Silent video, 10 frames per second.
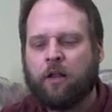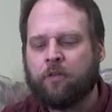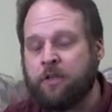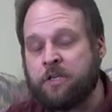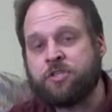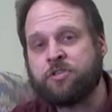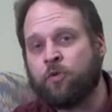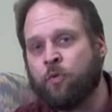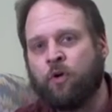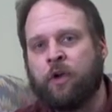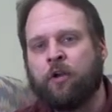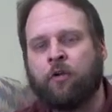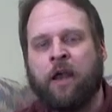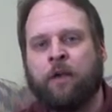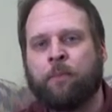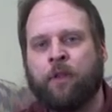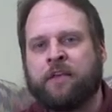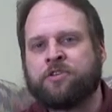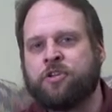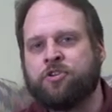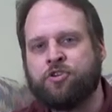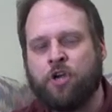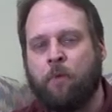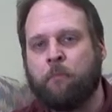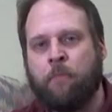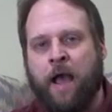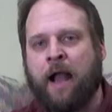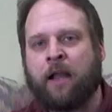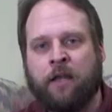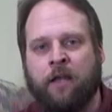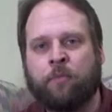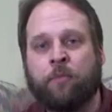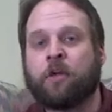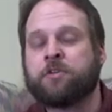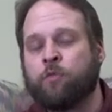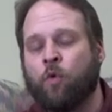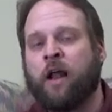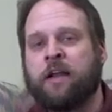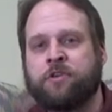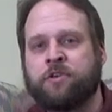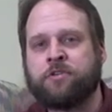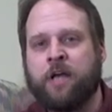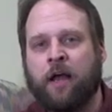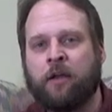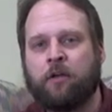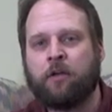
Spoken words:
this is a really great place to jump back in because of what I just said.